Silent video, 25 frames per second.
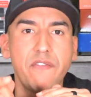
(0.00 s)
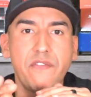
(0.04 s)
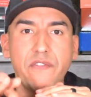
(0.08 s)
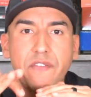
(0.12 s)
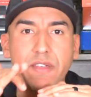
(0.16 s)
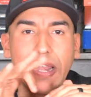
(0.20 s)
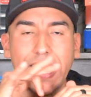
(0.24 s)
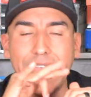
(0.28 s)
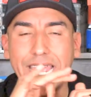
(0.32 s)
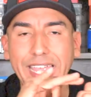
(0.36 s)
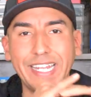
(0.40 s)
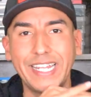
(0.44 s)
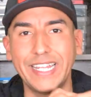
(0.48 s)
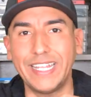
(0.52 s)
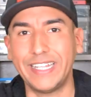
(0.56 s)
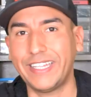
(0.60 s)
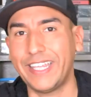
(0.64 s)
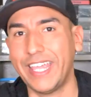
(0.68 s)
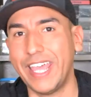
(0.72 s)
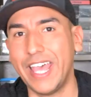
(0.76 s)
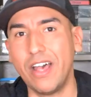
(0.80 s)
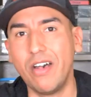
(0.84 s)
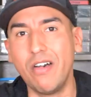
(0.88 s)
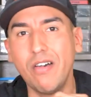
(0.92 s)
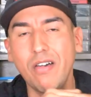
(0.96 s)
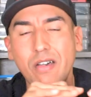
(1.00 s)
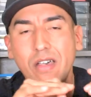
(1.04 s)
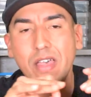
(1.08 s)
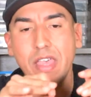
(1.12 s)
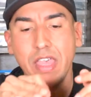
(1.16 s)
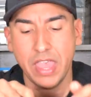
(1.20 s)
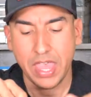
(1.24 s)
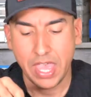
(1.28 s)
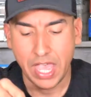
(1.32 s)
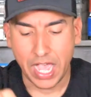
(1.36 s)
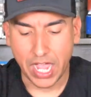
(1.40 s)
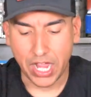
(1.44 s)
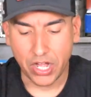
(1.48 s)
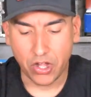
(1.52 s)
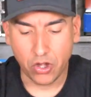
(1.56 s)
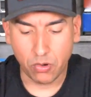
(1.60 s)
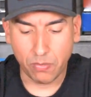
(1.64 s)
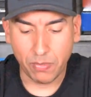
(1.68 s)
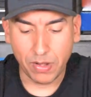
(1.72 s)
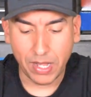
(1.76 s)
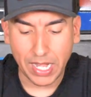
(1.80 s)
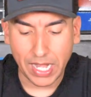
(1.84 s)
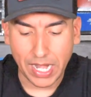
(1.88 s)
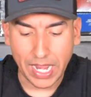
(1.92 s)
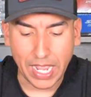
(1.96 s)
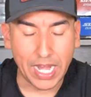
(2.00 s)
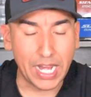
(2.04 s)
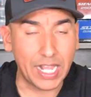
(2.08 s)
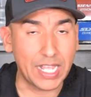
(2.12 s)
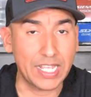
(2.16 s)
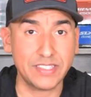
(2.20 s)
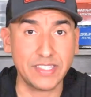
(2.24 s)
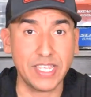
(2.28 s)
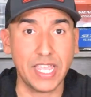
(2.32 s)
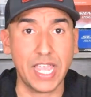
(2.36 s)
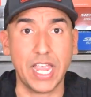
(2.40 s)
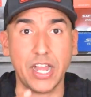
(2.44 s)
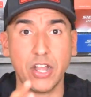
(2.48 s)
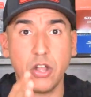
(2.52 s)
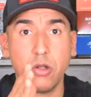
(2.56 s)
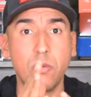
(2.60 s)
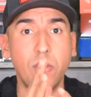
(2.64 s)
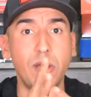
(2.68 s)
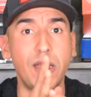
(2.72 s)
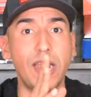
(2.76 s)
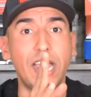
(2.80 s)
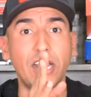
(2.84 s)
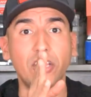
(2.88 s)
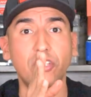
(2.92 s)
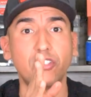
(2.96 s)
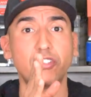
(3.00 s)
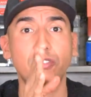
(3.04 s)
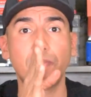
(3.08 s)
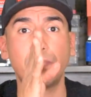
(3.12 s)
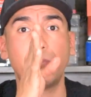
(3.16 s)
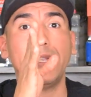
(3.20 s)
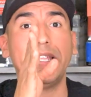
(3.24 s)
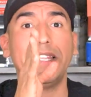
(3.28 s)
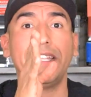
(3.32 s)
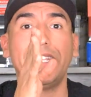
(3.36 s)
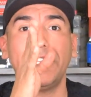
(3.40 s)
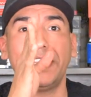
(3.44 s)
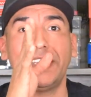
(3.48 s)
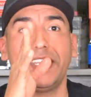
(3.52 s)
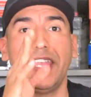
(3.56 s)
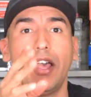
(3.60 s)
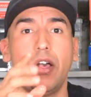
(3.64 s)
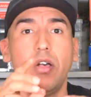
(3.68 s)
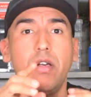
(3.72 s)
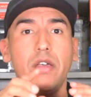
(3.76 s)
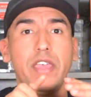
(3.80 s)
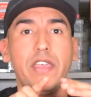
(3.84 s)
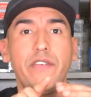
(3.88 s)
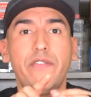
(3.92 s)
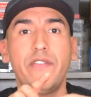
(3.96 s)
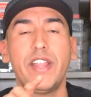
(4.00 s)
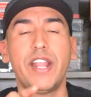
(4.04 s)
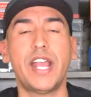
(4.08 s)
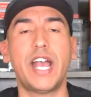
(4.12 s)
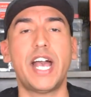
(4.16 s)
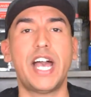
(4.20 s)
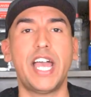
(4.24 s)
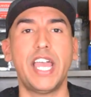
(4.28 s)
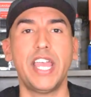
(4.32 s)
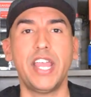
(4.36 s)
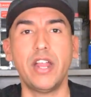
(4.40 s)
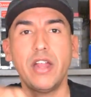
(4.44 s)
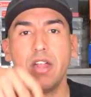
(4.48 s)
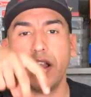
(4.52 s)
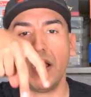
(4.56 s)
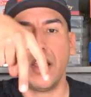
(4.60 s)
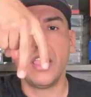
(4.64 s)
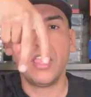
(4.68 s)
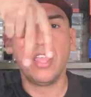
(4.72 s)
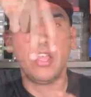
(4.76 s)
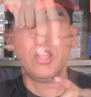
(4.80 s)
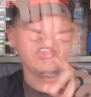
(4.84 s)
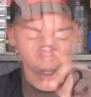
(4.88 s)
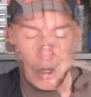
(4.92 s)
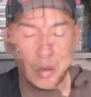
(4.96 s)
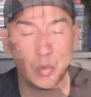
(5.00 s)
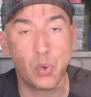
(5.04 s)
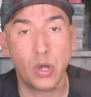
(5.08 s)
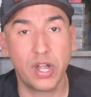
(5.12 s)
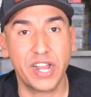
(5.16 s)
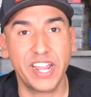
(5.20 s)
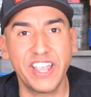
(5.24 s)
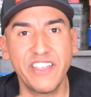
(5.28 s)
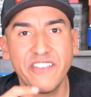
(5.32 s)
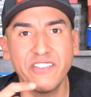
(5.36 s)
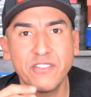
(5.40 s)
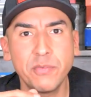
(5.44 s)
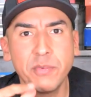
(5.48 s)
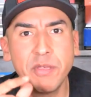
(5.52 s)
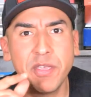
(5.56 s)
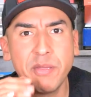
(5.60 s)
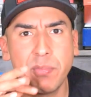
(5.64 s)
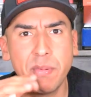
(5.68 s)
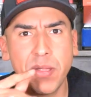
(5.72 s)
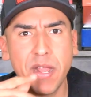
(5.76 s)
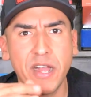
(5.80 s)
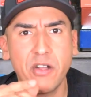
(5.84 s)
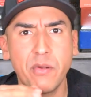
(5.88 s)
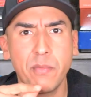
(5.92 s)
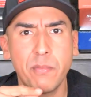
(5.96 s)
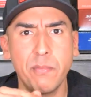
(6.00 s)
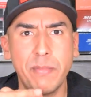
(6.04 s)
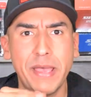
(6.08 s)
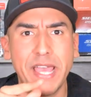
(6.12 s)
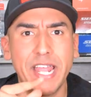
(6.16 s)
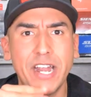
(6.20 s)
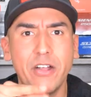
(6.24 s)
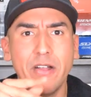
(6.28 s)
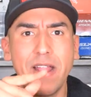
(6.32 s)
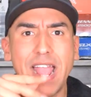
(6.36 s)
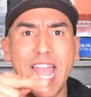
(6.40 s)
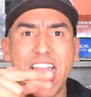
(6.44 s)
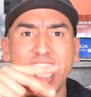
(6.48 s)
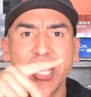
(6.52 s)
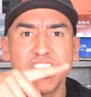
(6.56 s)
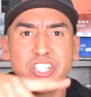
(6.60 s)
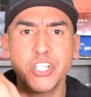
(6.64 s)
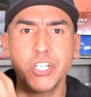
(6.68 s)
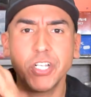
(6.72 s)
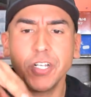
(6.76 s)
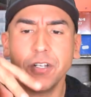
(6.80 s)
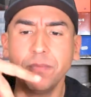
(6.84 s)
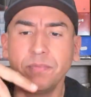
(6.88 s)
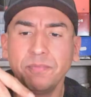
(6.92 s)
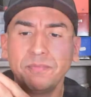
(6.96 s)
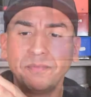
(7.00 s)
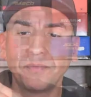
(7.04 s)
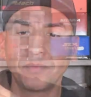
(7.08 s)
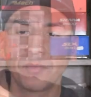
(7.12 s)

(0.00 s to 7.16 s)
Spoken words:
Fillet the tail. I normally like to split the tail even higher, where it gives me better action.